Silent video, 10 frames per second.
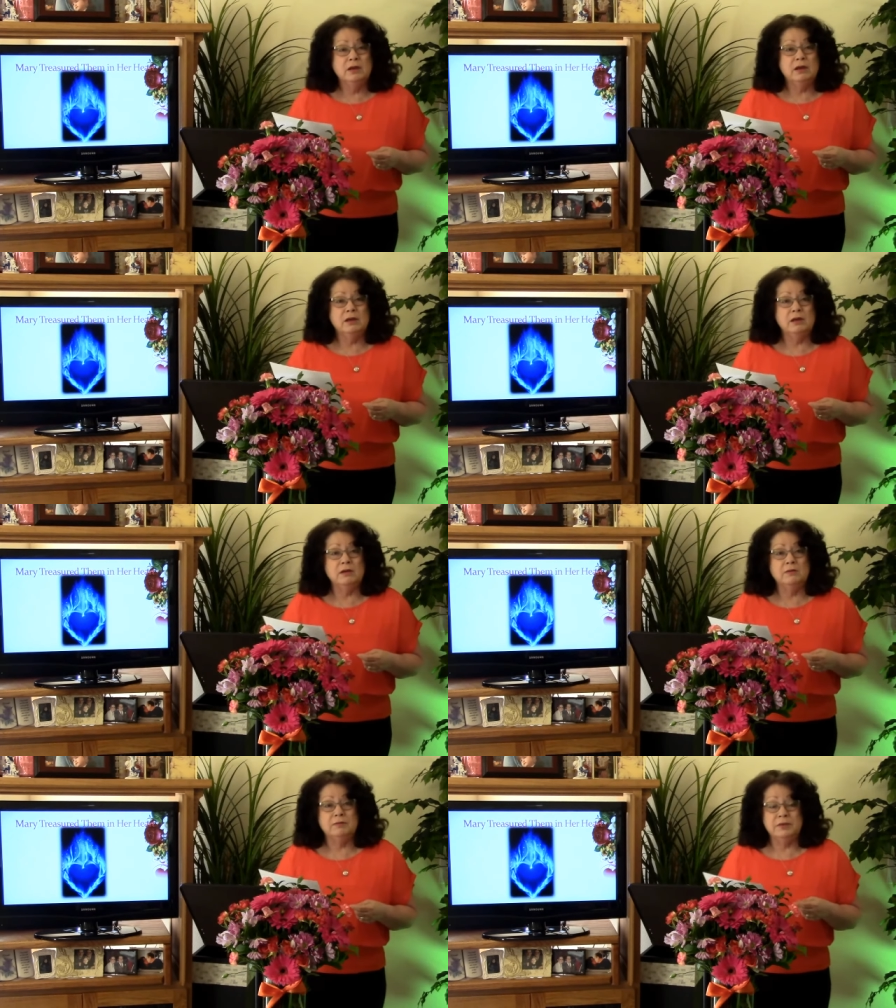
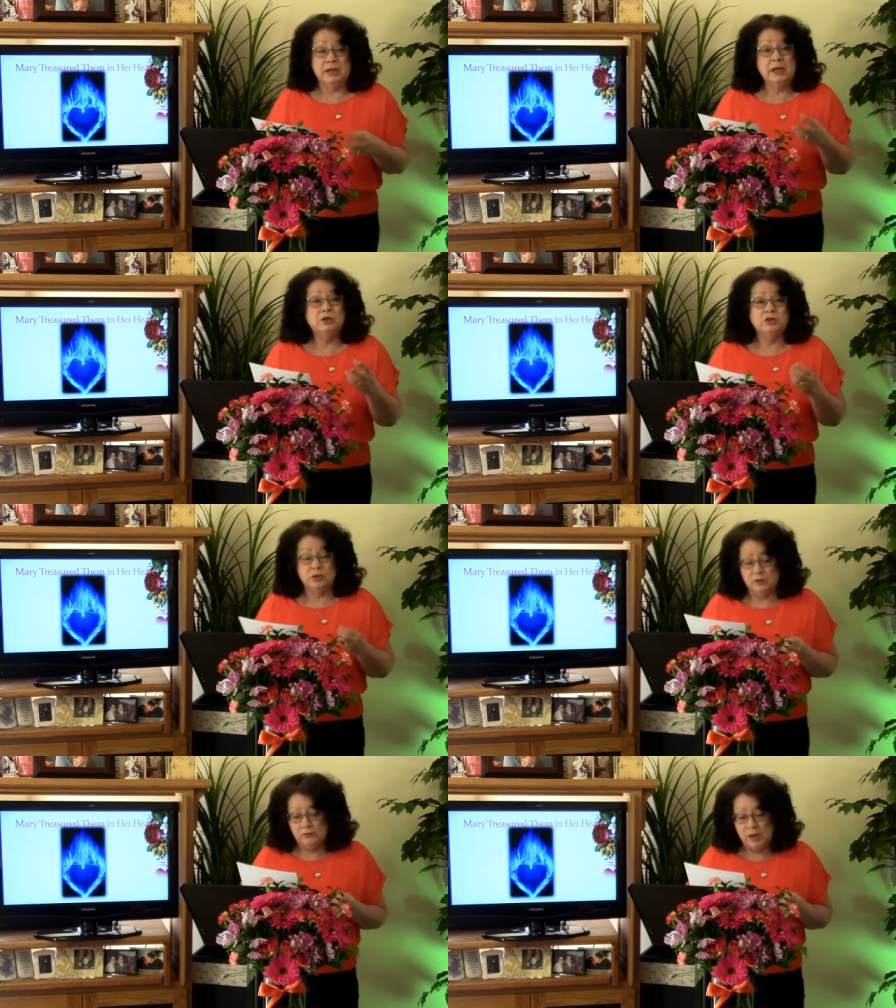uh, that he
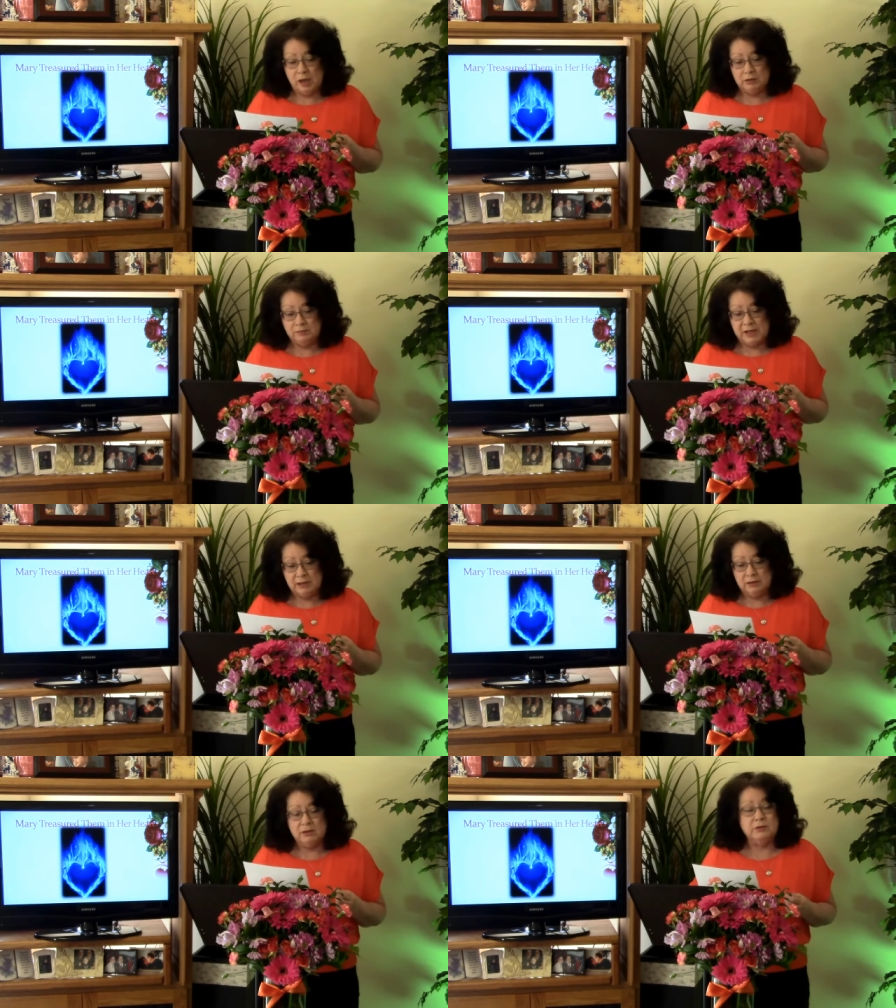should have gotten.
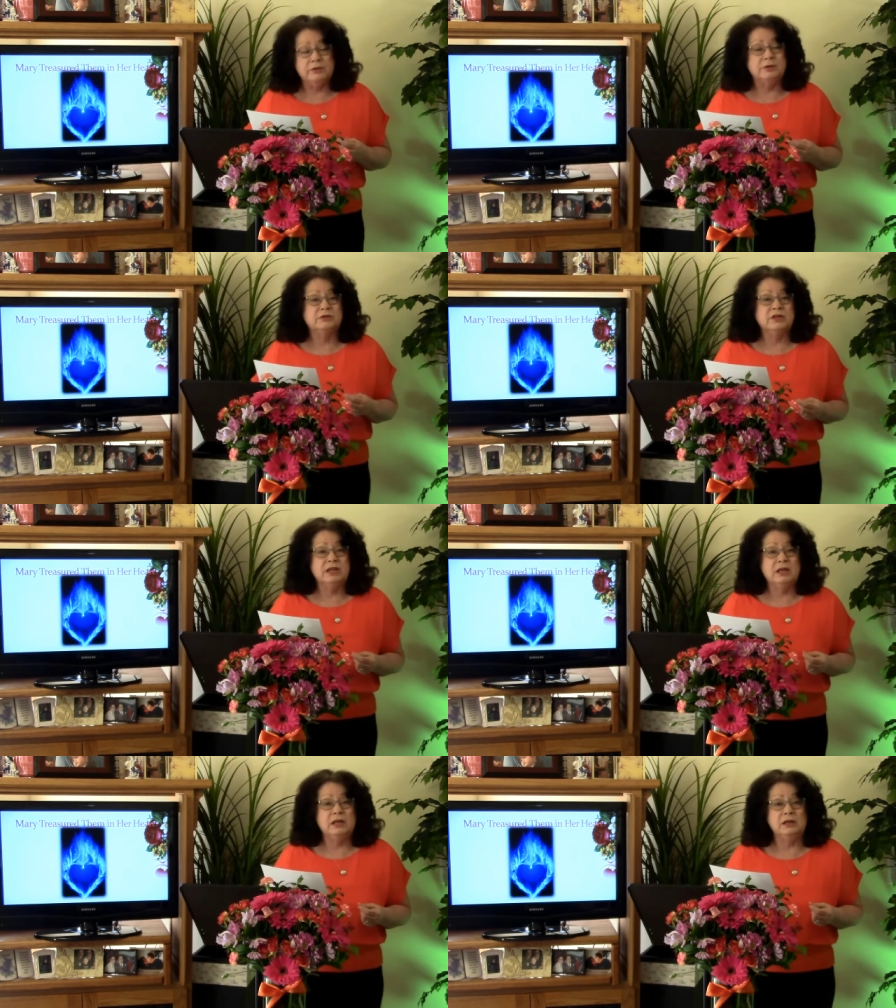Matthew
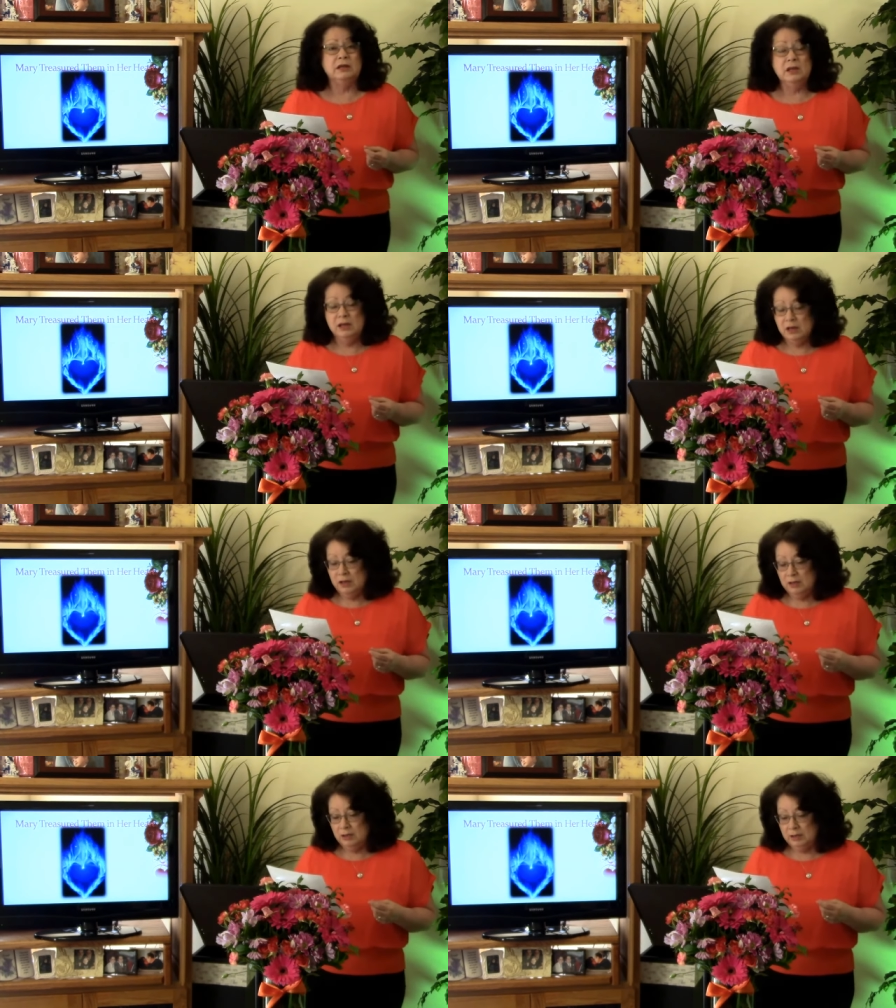13.
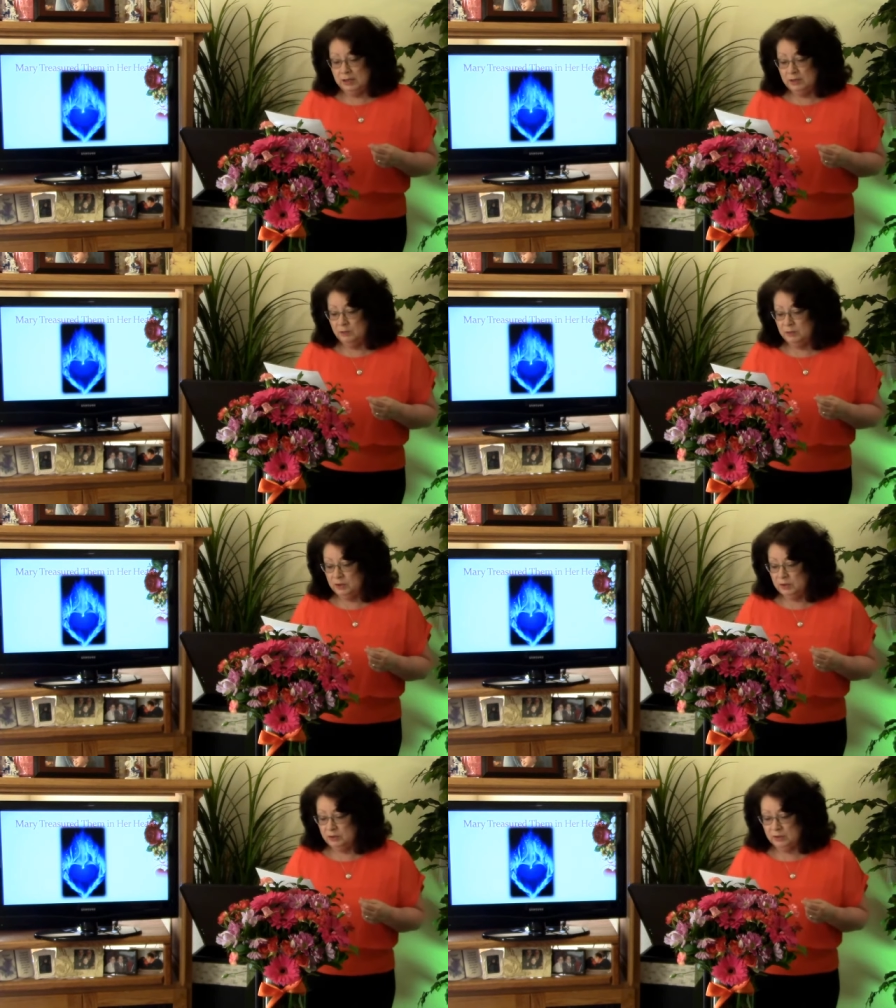Uh, again, and we're
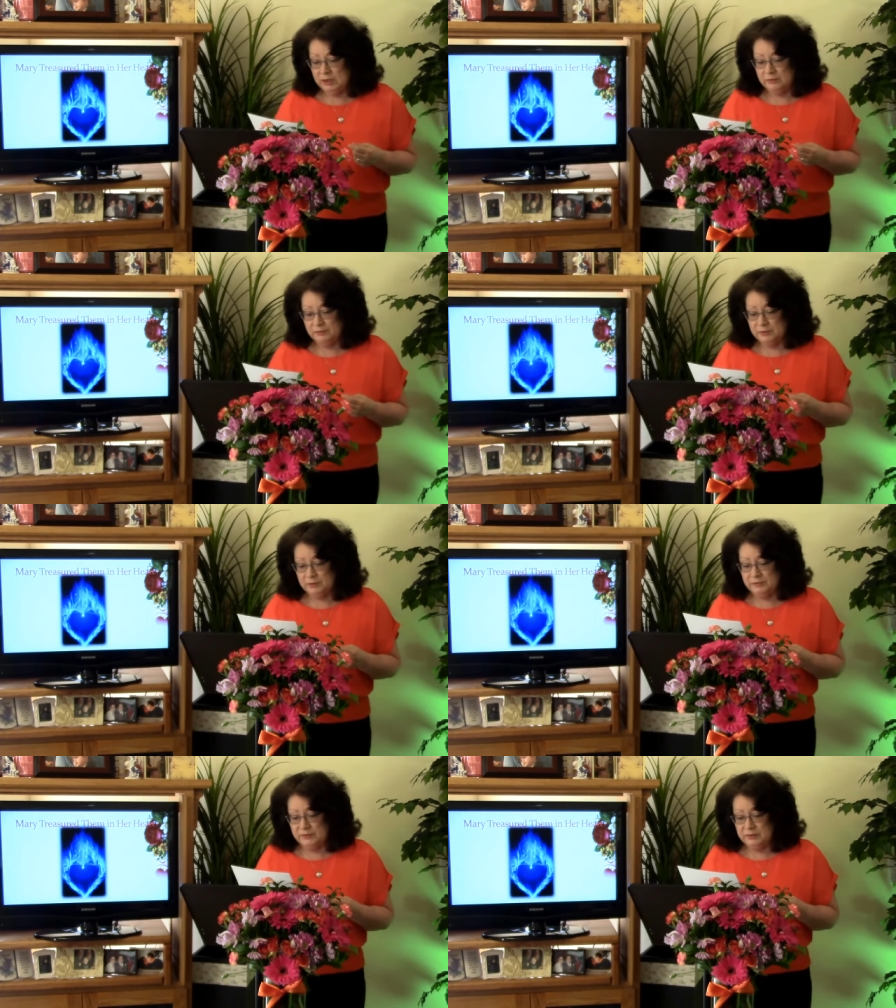going to look at
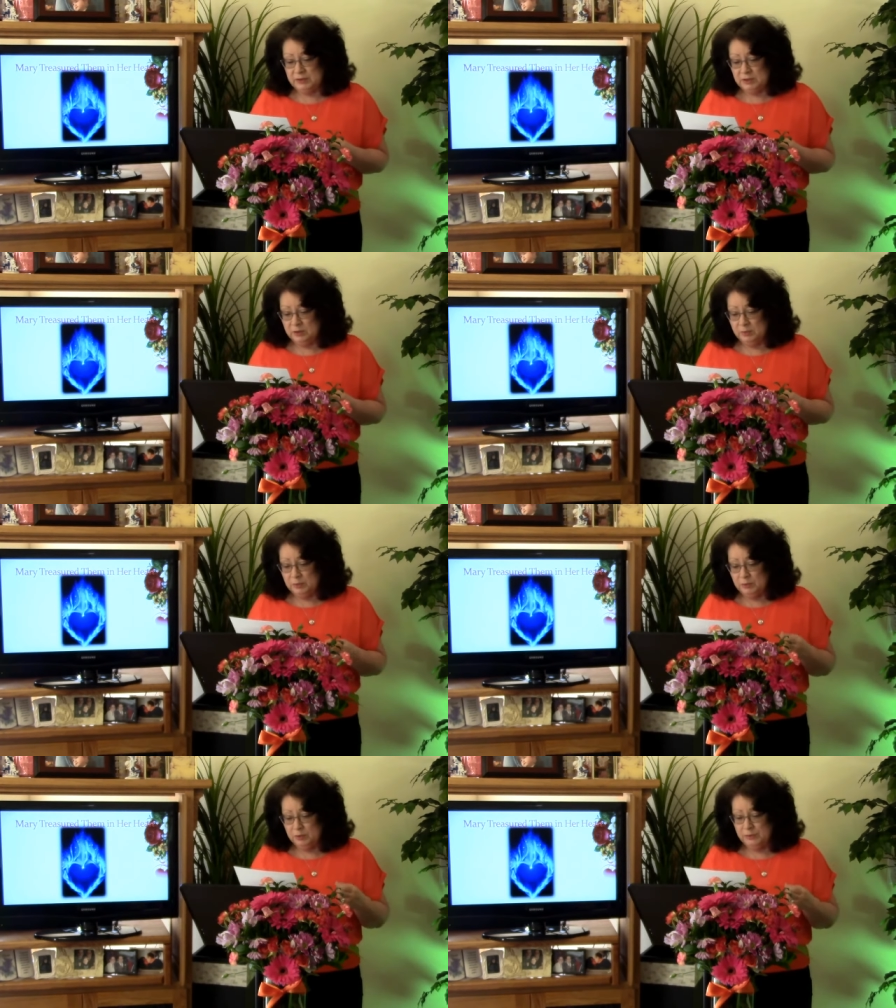verse 52, but
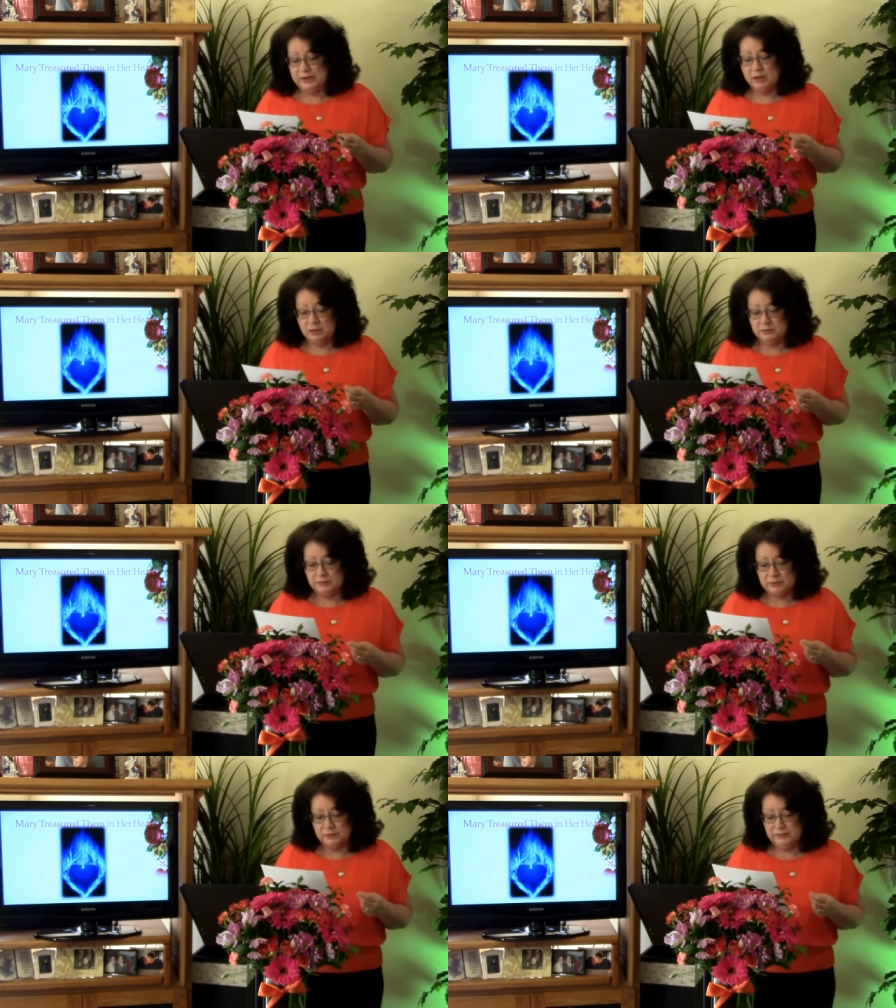we're going to read on to
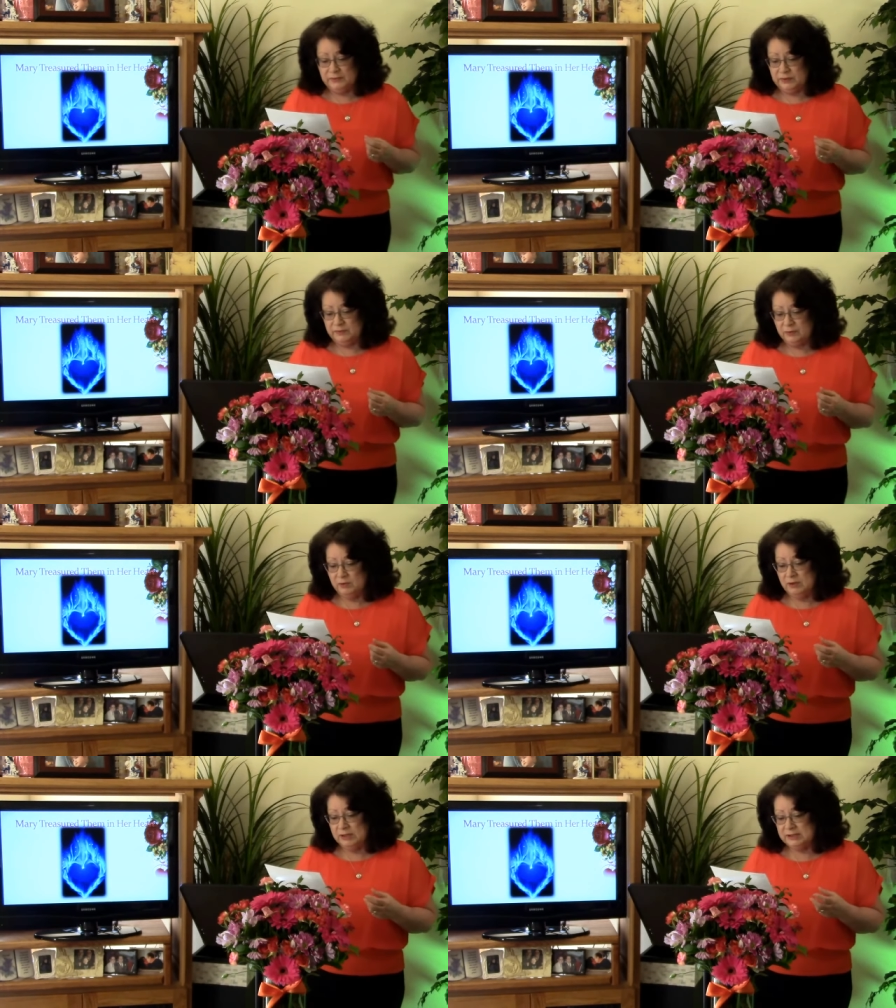verse
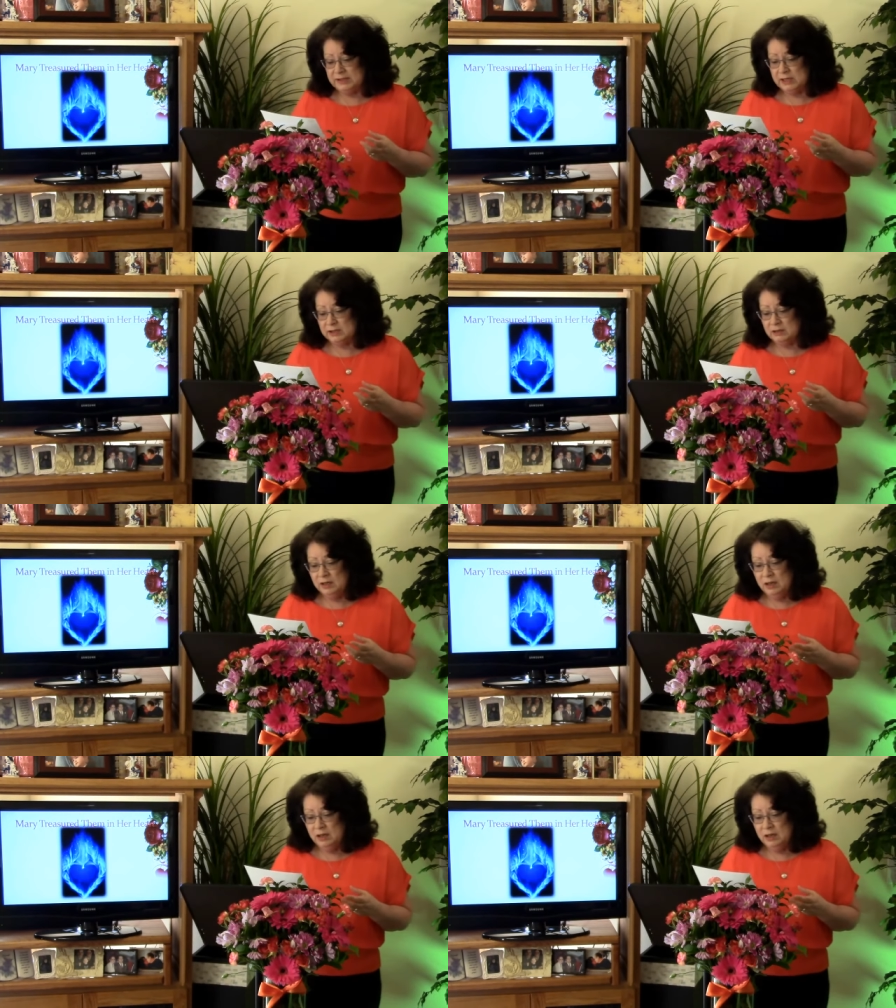54. It says,